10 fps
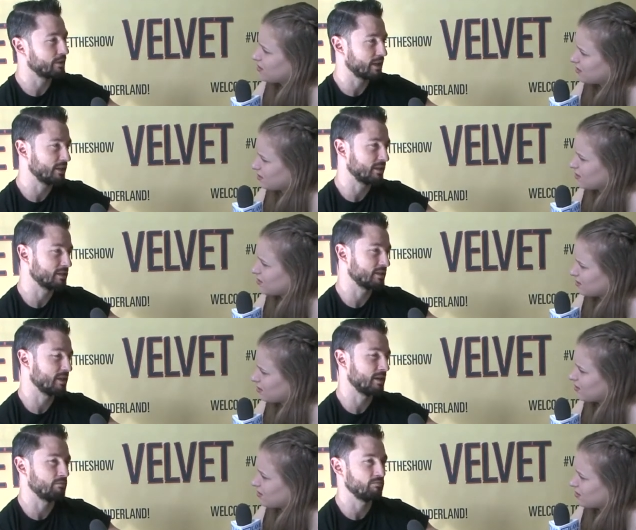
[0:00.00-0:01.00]
Speaker 1: relentless,
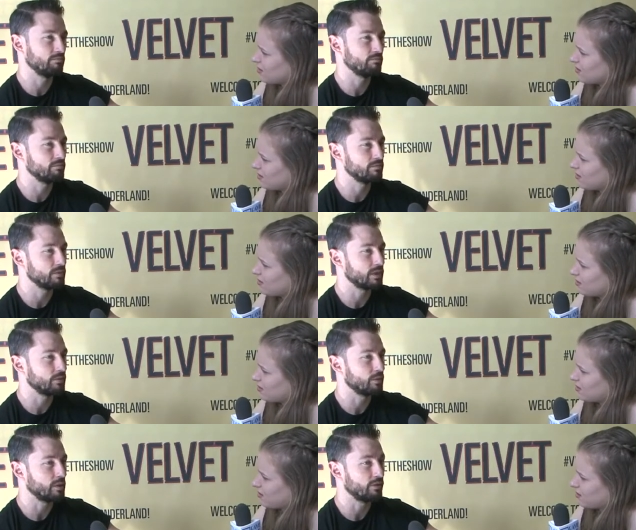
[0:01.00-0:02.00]
and
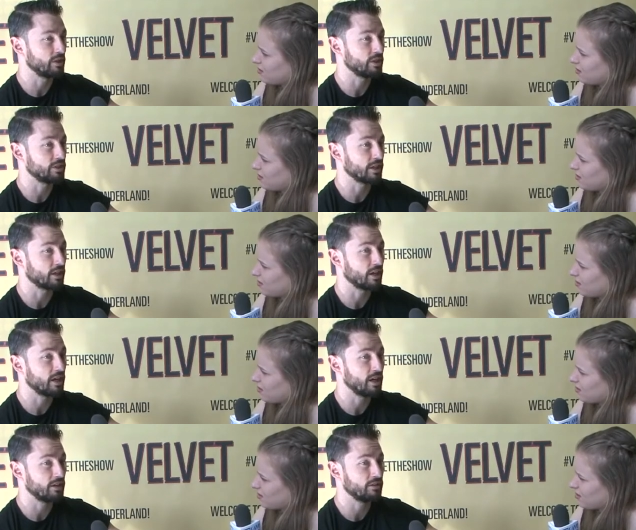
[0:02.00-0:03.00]
we were living in
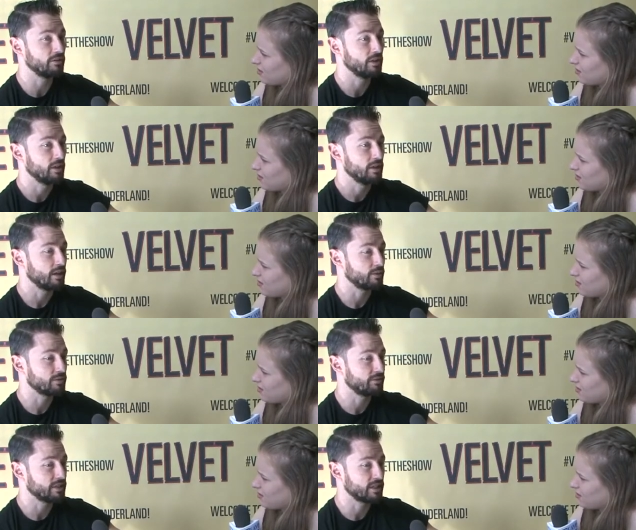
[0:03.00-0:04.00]
Shanghai, and yeah, it
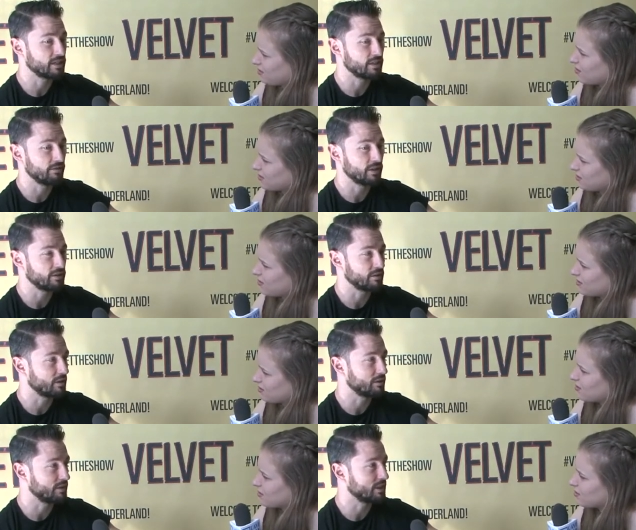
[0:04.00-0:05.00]
was a fantastic adventure, a
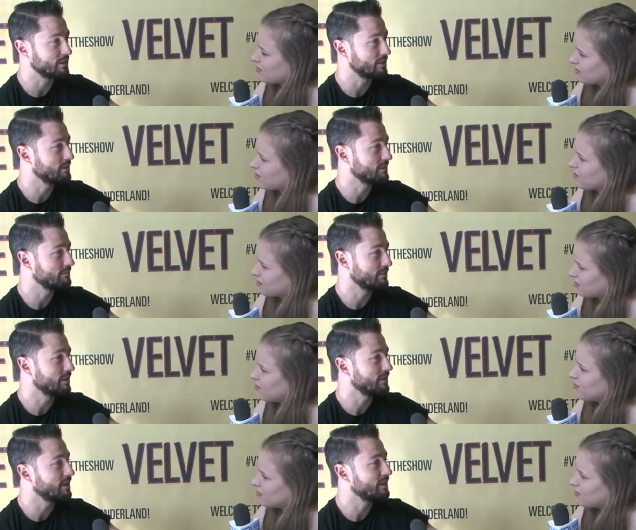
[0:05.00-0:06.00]
lot of lessons
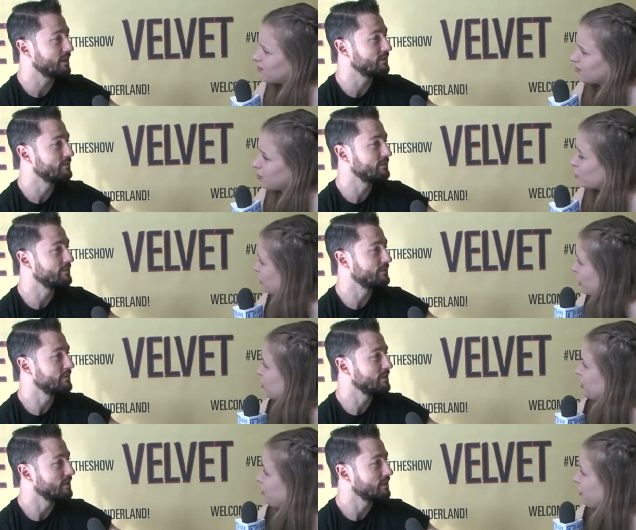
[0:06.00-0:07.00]
Speaker 2: there, yeah. Did you like
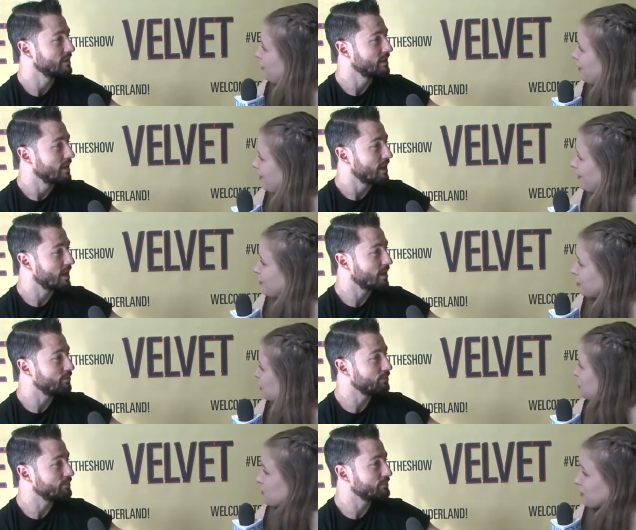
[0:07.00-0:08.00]
Shanghai,
Speaker 1: or
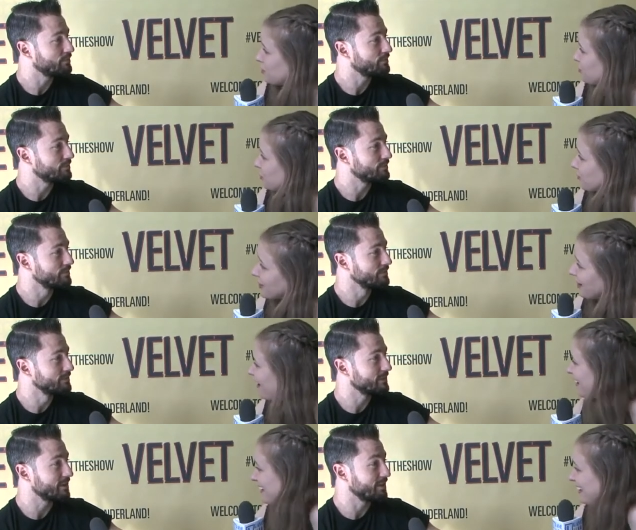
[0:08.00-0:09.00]
did you just want to come home?
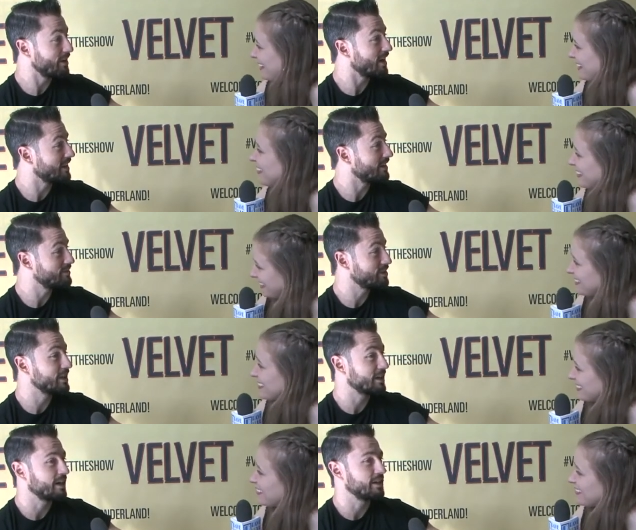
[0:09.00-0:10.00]
No, I loved
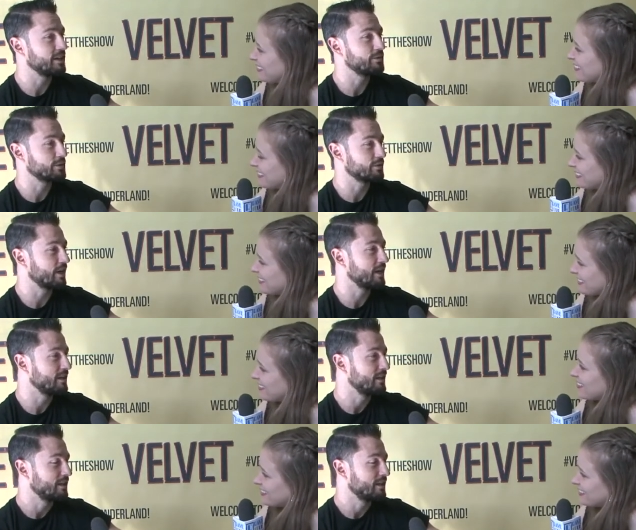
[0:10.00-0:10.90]
Shanghai, yeah, it was great.